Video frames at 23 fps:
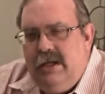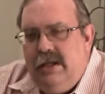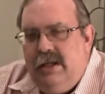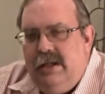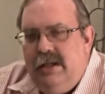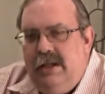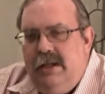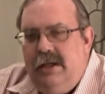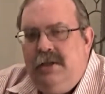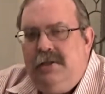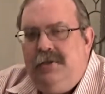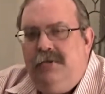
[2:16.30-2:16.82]

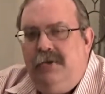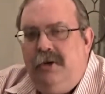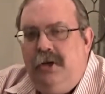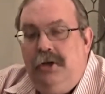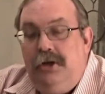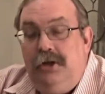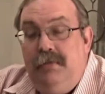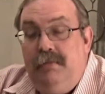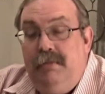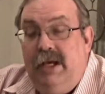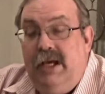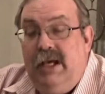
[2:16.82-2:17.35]
This
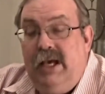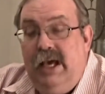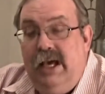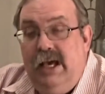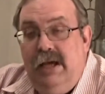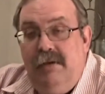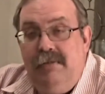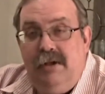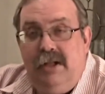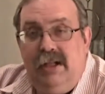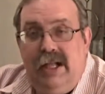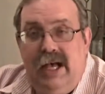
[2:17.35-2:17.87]
version became
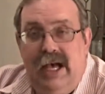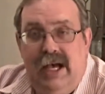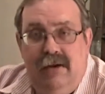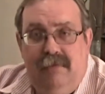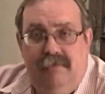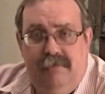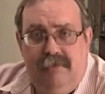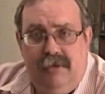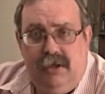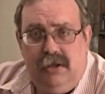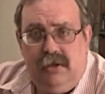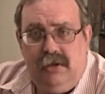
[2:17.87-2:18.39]
the Latin
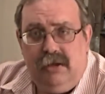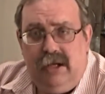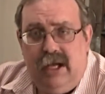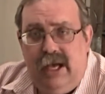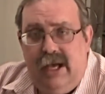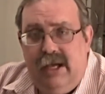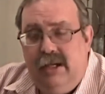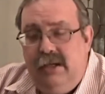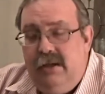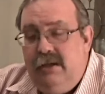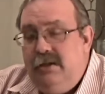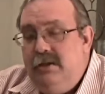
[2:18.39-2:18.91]

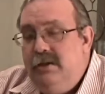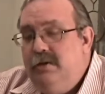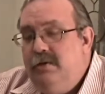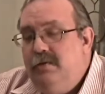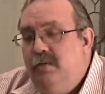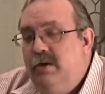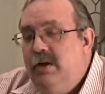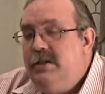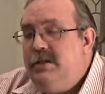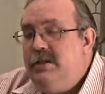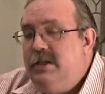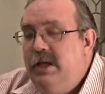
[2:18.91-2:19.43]
Vulgate.
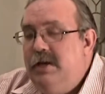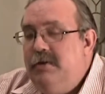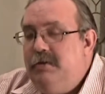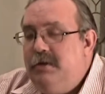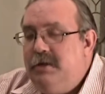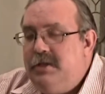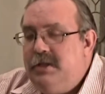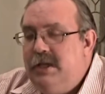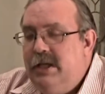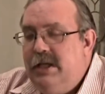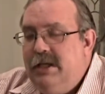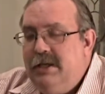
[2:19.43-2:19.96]
What's
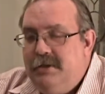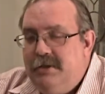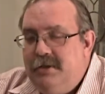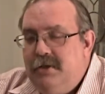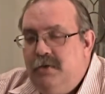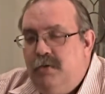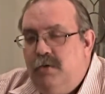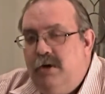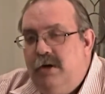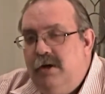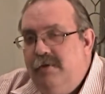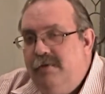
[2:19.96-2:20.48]
interesting is the
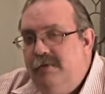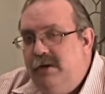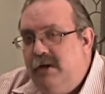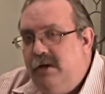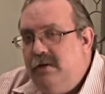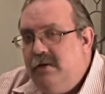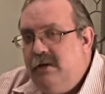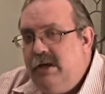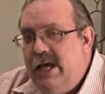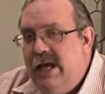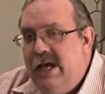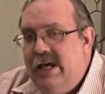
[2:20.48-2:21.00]
word
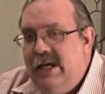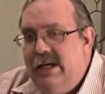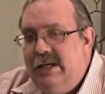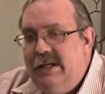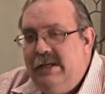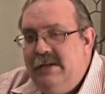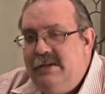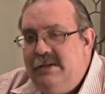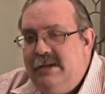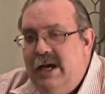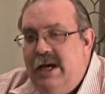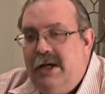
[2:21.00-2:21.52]
Vulgate
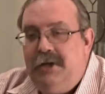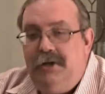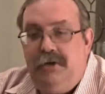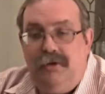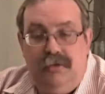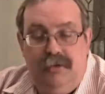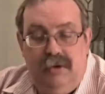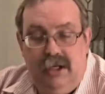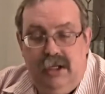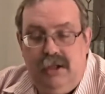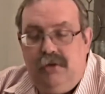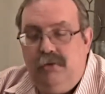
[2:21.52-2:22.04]
is actually where we
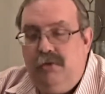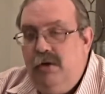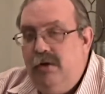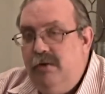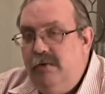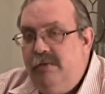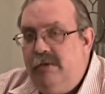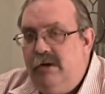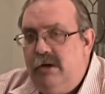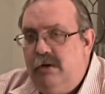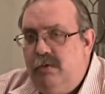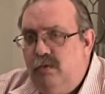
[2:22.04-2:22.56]
get
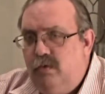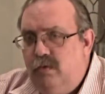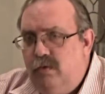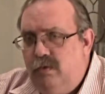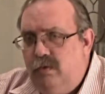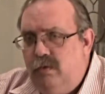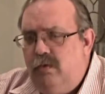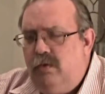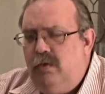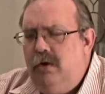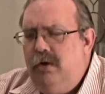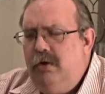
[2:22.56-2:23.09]
the
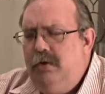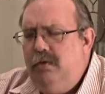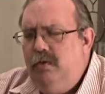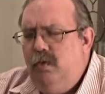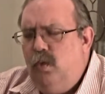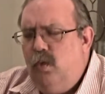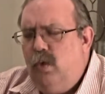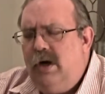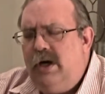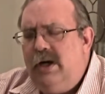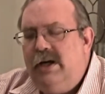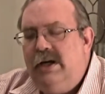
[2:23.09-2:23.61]
root
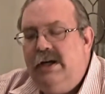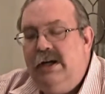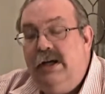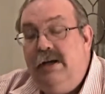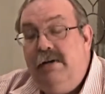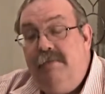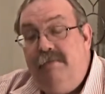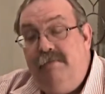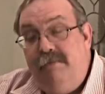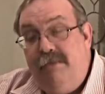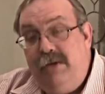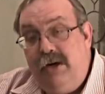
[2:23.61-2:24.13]
word
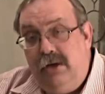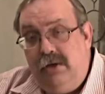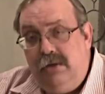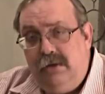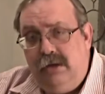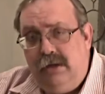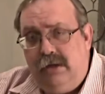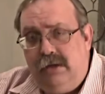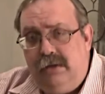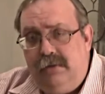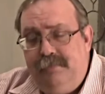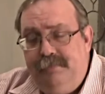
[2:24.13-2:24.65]

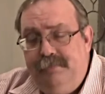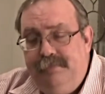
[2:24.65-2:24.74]
vulgar.